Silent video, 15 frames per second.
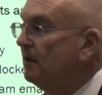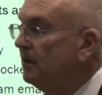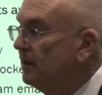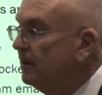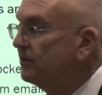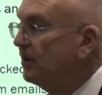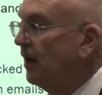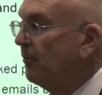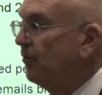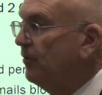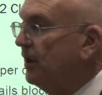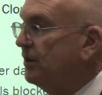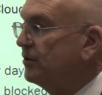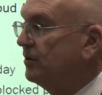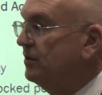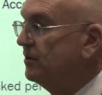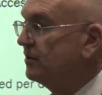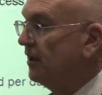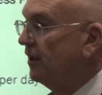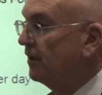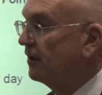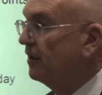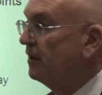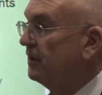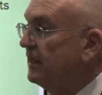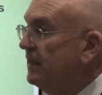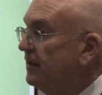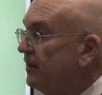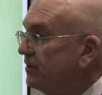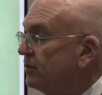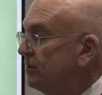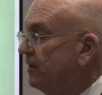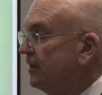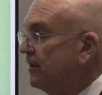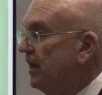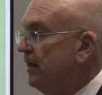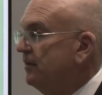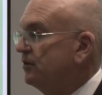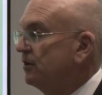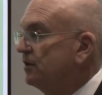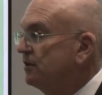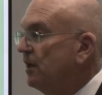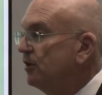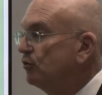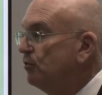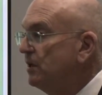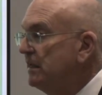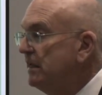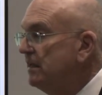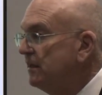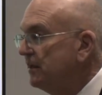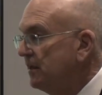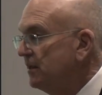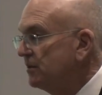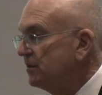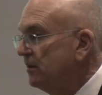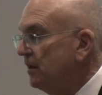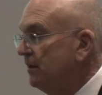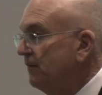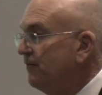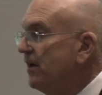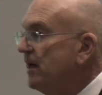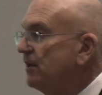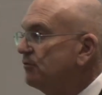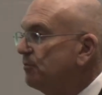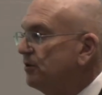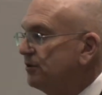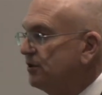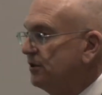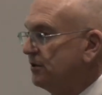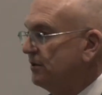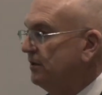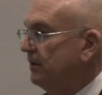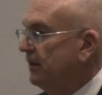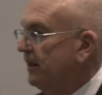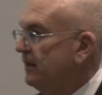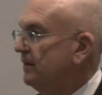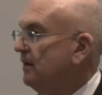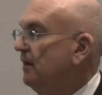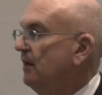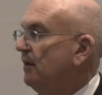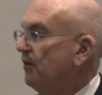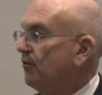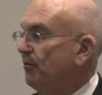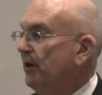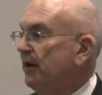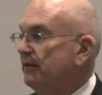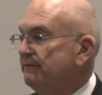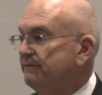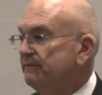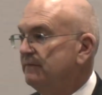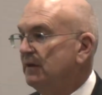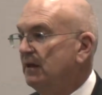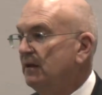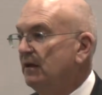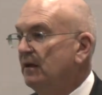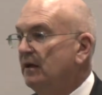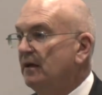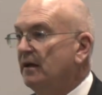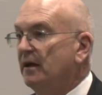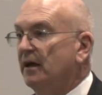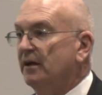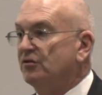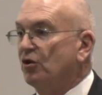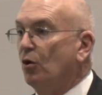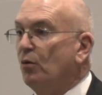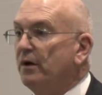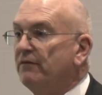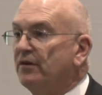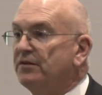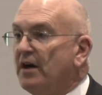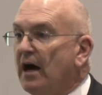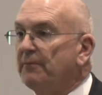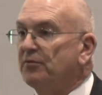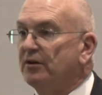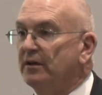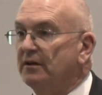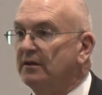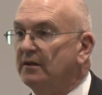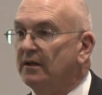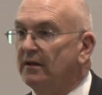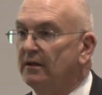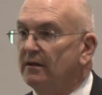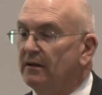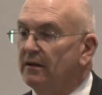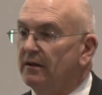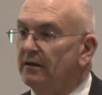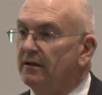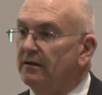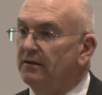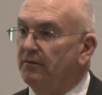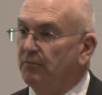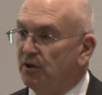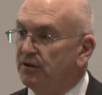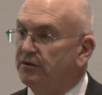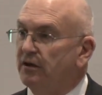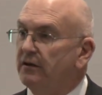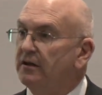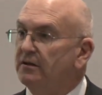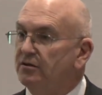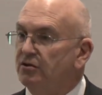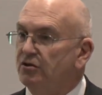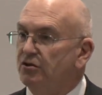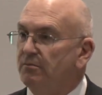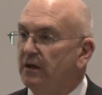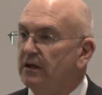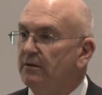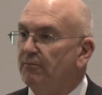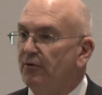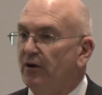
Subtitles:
hunt operations that are going to lead us to the kind of success we need against an advanced, persistent threat. And so we've adopted the military decision-making